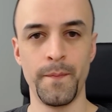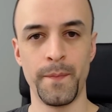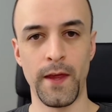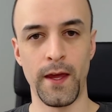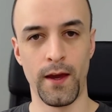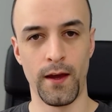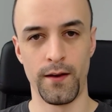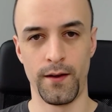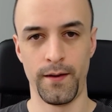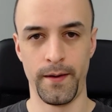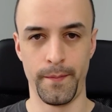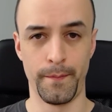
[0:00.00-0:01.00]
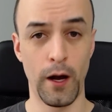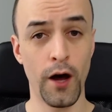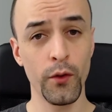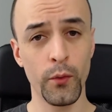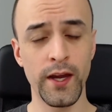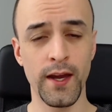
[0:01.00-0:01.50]
And on
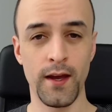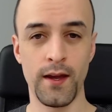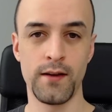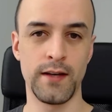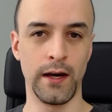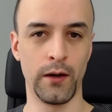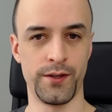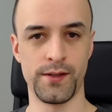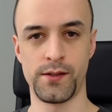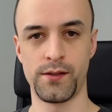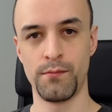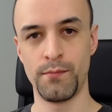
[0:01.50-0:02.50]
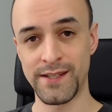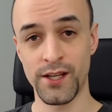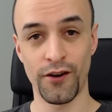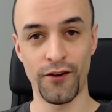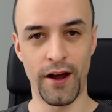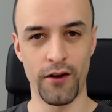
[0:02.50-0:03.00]
the weekend, I was messing
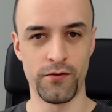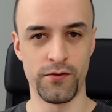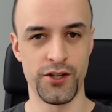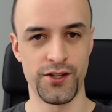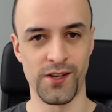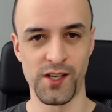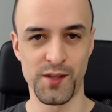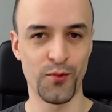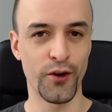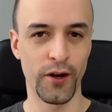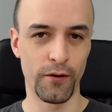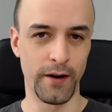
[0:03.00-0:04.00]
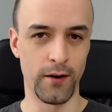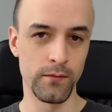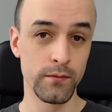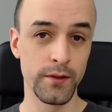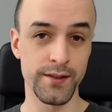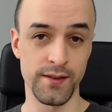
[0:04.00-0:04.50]
around, just exploring around,
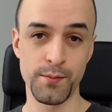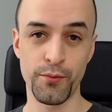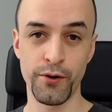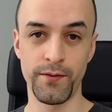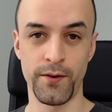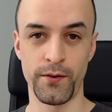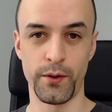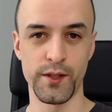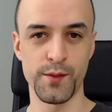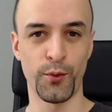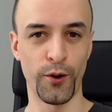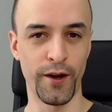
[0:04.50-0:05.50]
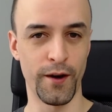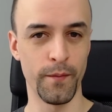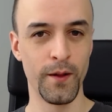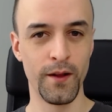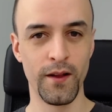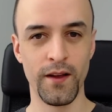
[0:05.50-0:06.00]
because it's pretty fun to explore now.
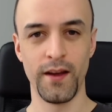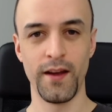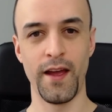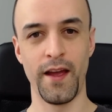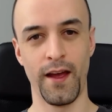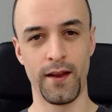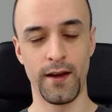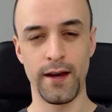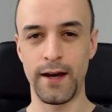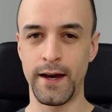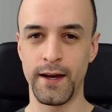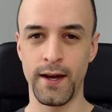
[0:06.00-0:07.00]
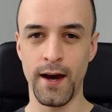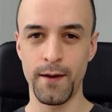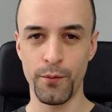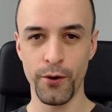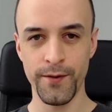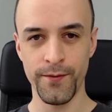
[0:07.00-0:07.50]
And I
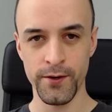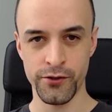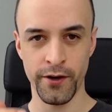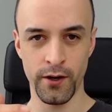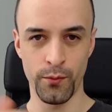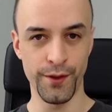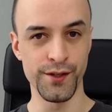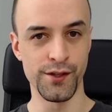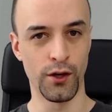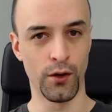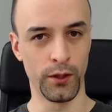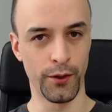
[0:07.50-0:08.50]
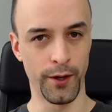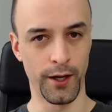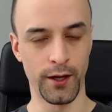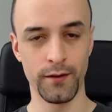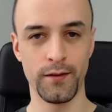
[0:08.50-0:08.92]
got pretty frustrated with the zone loading.